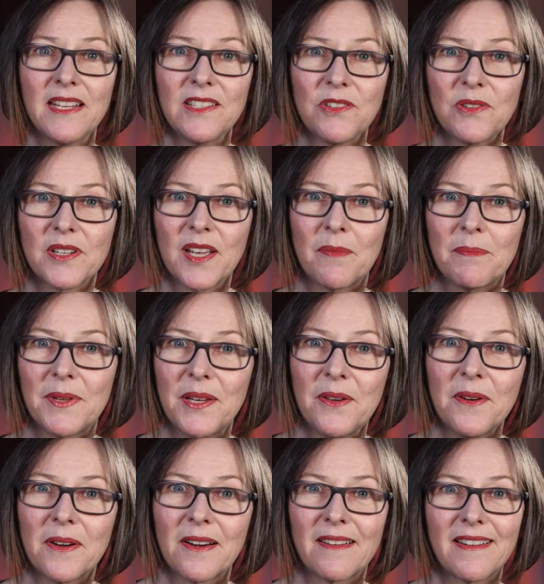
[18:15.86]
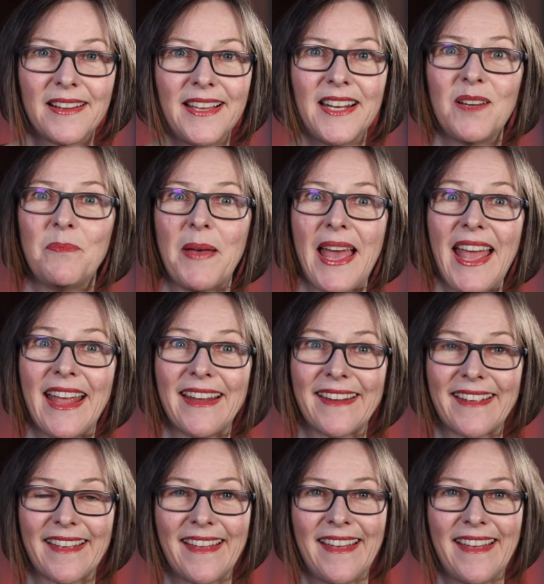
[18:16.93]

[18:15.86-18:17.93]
into a computer in a bank,